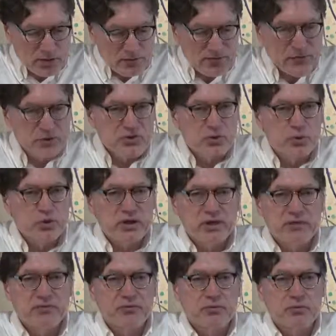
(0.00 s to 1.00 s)
In the first
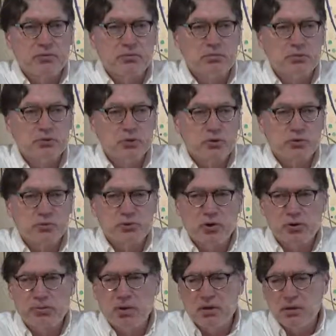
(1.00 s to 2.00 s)
reading from Chogyam
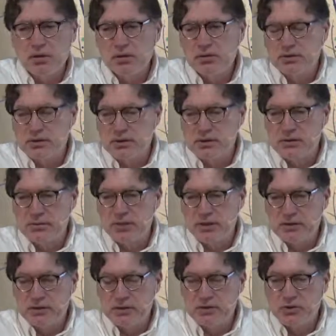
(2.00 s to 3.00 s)
Trungpa, the
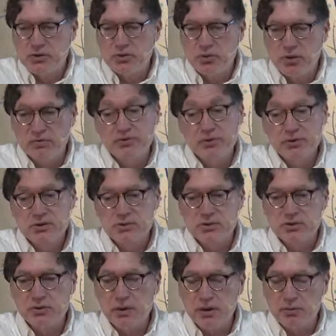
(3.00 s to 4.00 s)
Tibetan teacher, one of the first
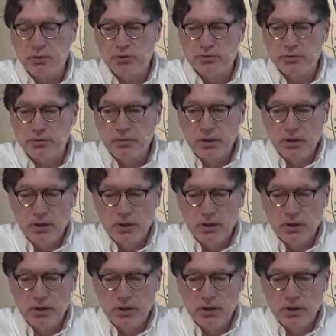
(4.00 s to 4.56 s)
ones who came over